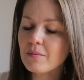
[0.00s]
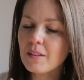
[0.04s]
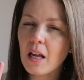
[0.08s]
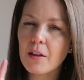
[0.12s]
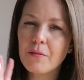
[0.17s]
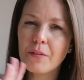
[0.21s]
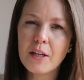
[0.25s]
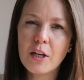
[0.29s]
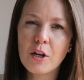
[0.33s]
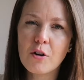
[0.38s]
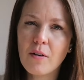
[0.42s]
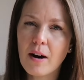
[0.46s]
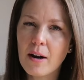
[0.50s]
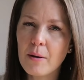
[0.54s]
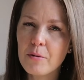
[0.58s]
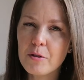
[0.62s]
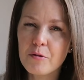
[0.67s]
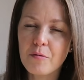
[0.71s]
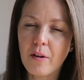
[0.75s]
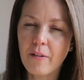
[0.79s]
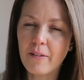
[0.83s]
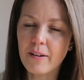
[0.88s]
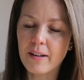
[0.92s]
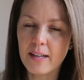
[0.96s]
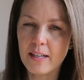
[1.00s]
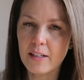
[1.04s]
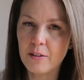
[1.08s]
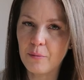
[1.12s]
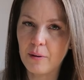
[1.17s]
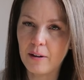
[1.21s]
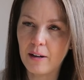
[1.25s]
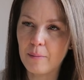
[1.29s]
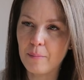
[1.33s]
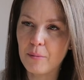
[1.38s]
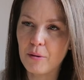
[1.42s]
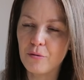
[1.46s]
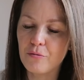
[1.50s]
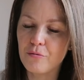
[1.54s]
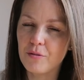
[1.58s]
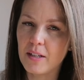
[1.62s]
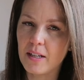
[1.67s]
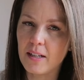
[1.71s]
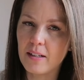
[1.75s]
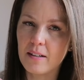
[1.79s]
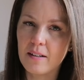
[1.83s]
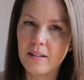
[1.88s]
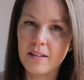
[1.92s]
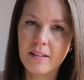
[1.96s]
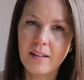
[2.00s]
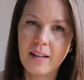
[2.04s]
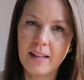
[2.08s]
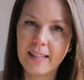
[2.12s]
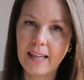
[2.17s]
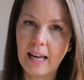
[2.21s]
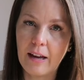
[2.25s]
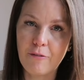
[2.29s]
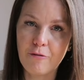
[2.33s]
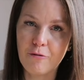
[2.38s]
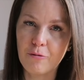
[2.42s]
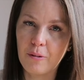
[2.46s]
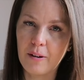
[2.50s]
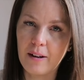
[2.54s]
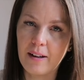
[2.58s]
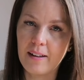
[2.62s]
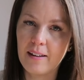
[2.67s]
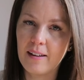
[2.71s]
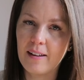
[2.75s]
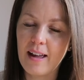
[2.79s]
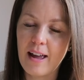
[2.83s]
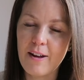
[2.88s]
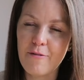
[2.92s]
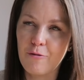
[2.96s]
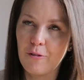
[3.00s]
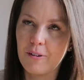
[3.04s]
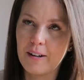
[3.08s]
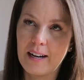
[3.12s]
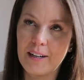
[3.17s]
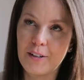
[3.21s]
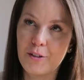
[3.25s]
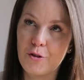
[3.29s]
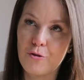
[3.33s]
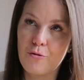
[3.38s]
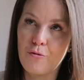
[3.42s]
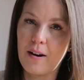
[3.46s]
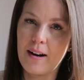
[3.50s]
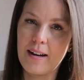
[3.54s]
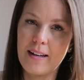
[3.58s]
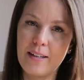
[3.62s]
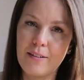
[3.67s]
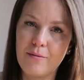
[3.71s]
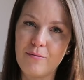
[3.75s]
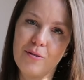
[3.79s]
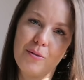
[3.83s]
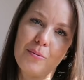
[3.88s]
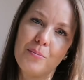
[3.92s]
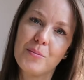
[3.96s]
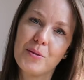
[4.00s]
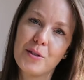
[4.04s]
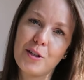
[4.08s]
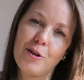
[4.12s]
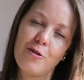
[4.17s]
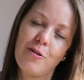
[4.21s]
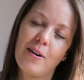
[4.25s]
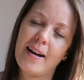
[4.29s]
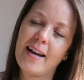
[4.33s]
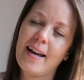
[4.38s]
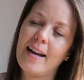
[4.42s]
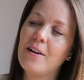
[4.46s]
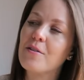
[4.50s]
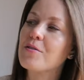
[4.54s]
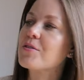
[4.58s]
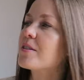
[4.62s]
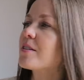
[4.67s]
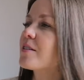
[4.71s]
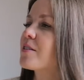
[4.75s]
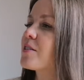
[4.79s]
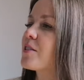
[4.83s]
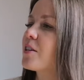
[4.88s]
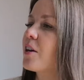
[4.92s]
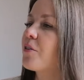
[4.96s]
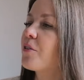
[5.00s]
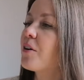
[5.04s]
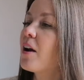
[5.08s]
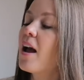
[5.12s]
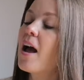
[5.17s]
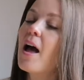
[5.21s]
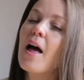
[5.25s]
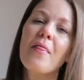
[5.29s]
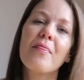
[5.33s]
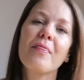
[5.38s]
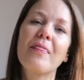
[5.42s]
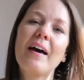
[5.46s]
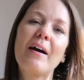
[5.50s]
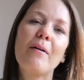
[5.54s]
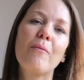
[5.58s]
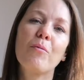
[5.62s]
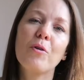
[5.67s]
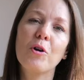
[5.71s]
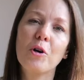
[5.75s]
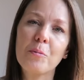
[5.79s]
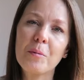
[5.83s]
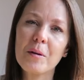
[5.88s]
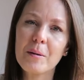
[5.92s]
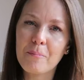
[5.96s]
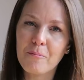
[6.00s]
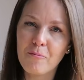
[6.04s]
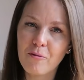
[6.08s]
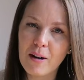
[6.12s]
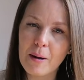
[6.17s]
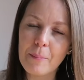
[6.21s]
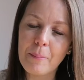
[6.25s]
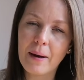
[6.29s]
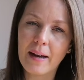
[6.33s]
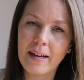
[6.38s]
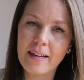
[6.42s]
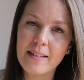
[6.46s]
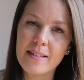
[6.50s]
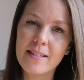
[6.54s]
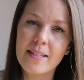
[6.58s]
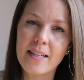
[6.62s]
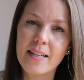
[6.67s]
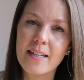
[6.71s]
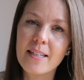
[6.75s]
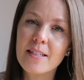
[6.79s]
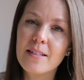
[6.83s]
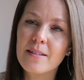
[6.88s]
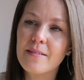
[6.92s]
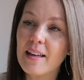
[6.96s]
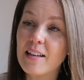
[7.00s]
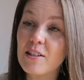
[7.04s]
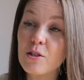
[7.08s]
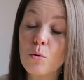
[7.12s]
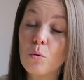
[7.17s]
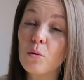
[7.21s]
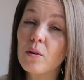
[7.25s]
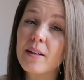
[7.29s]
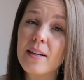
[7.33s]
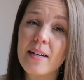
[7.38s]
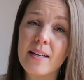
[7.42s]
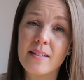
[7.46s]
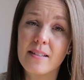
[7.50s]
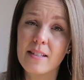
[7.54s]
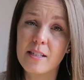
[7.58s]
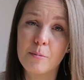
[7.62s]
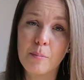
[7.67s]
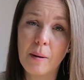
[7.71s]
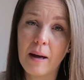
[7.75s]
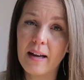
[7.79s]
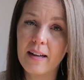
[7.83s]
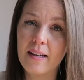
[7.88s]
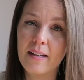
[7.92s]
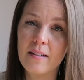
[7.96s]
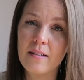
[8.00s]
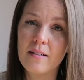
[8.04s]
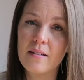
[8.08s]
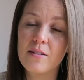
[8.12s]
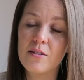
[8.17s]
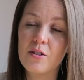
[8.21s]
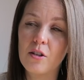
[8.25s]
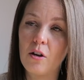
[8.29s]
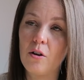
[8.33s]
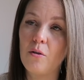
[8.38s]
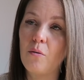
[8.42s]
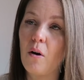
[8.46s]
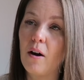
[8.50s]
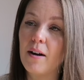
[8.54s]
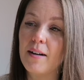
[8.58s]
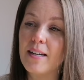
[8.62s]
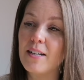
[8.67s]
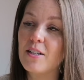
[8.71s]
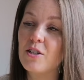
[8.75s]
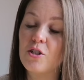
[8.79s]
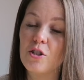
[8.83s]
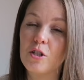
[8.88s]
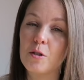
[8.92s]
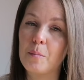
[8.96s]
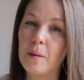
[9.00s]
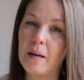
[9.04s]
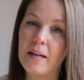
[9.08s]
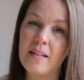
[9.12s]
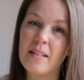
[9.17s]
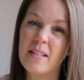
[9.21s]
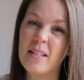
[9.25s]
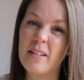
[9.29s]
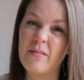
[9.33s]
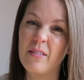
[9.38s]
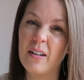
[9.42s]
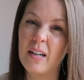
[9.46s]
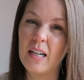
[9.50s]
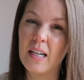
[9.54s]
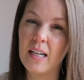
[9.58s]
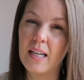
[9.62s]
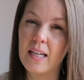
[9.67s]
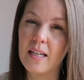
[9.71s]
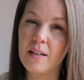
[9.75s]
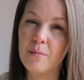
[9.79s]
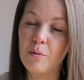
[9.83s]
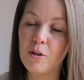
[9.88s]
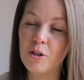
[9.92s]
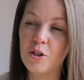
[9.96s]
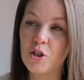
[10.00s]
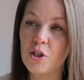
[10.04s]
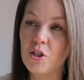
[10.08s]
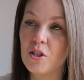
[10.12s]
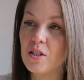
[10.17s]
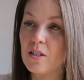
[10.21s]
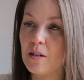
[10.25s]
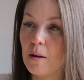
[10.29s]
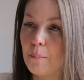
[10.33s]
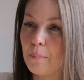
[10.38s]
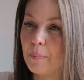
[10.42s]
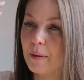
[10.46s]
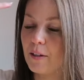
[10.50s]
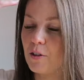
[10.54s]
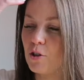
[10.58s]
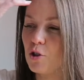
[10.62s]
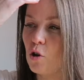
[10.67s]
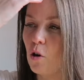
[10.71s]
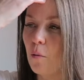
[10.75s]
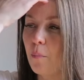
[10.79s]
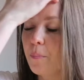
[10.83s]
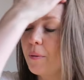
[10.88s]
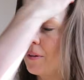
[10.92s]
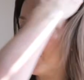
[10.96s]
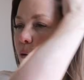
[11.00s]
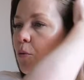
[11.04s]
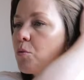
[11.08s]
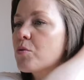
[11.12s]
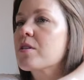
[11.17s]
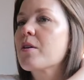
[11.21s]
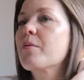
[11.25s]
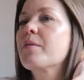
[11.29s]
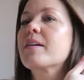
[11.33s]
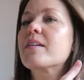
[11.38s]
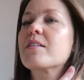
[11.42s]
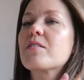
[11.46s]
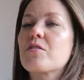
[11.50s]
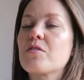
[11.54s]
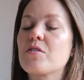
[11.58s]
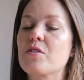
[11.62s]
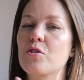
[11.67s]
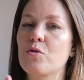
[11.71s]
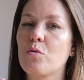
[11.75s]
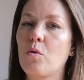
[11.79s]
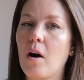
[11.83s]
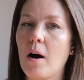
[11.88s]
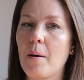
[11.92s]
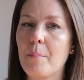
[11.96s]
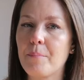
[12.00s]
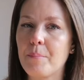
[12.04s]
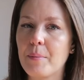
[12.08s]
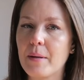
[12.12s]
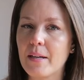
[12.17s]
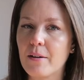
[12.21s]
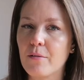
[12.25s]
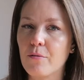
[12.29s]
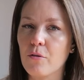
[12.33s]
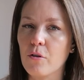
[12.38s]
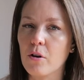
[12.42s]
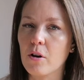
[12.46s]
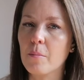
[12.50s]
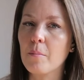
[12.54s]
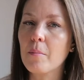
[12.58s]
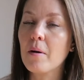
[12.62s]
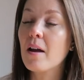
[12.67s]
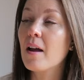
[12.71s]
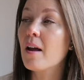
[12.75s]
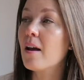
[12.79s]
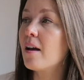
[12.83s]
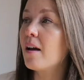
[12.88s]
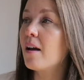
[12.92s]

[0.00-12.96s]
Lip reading: I think grey was very in when I moved in, like everywhere. Everyone had grey rooms and grey houses. So that will be repainted. That's all it needs is paint. So I need to just paint it really, which isn't a big job, but it also is because it's quite a big room.